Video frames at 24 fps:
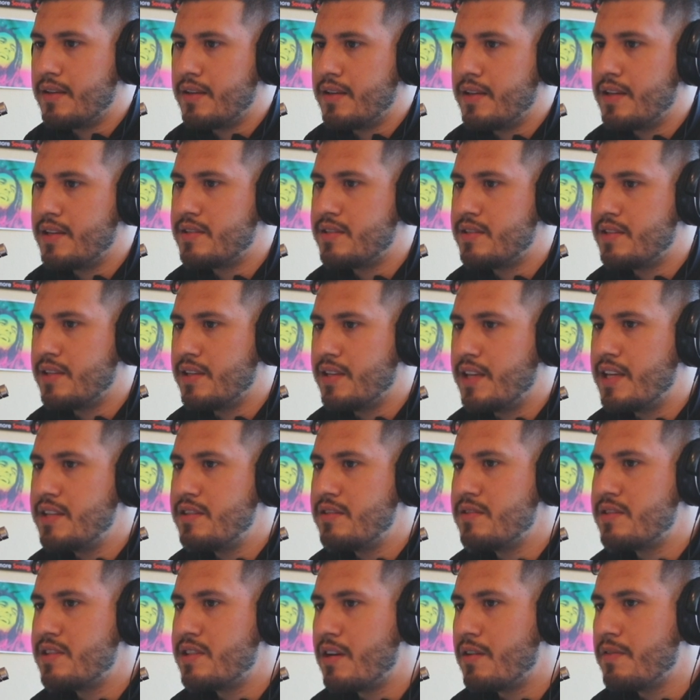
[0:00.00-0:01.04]
is to get
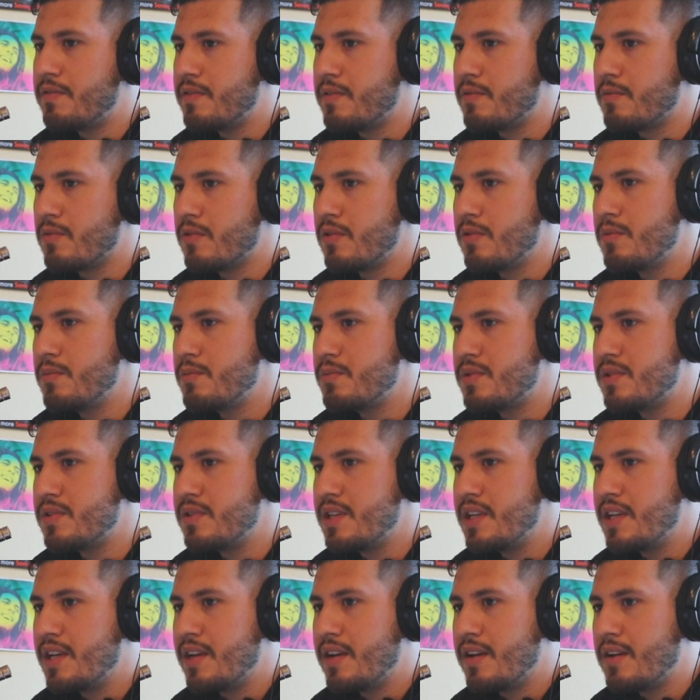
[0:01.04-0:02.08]
yourself in rooms
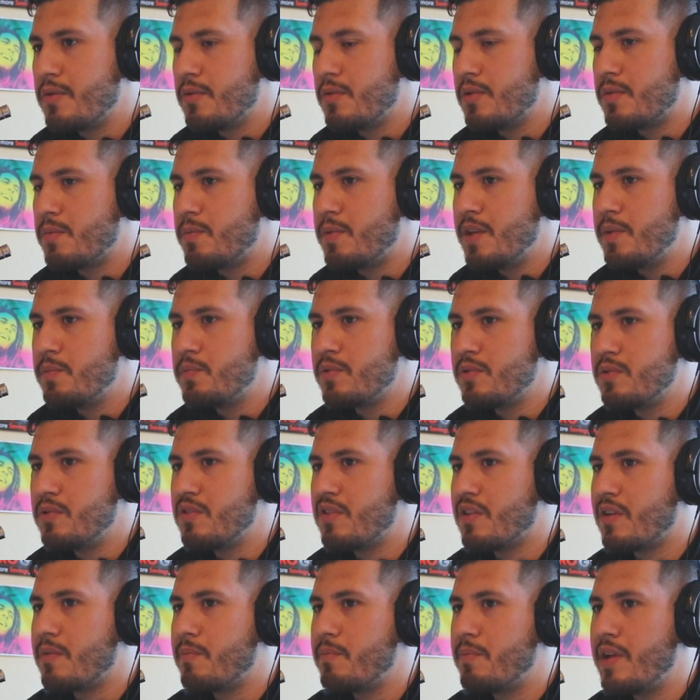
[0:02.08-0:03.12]
with people who
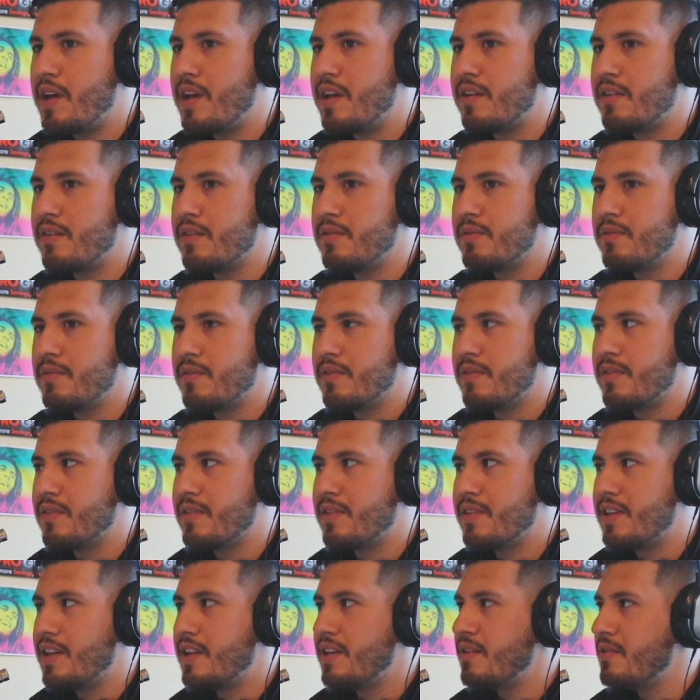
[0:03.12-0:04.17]
are better
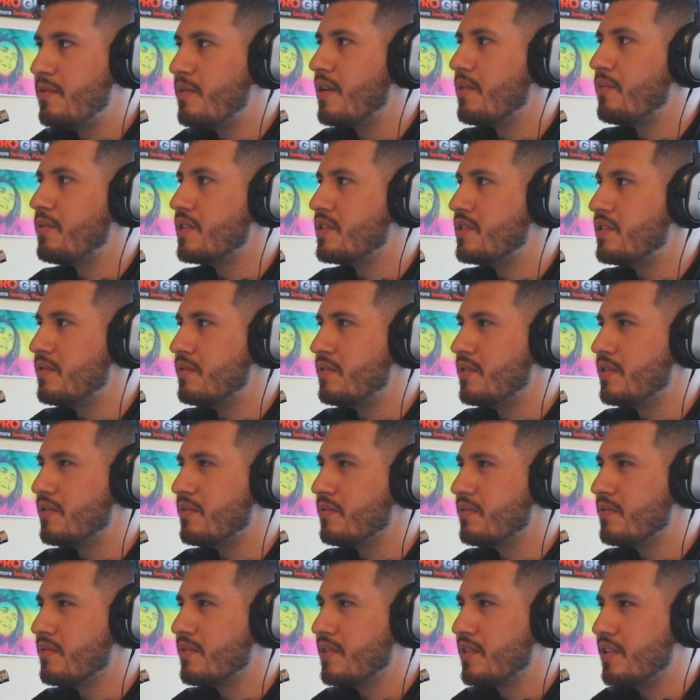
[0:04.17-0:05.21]
than you at what you do.
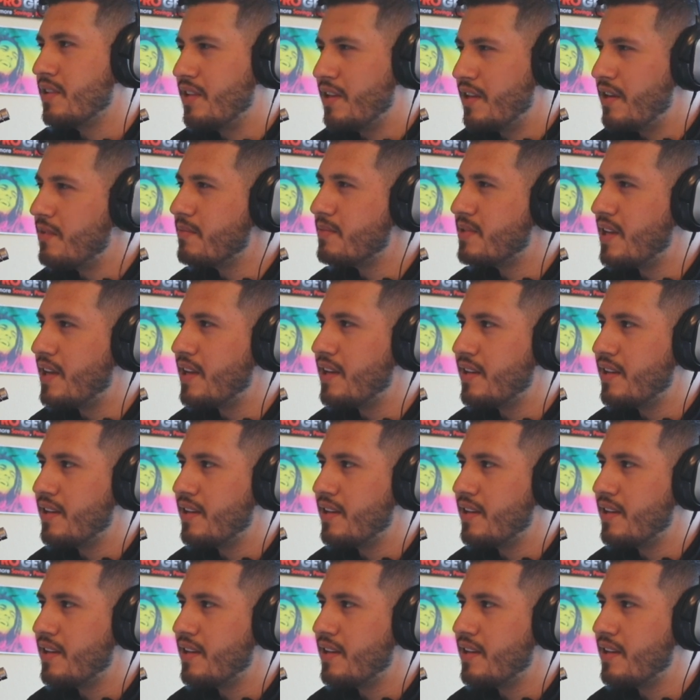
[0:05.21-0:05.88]
You know what I'm saying?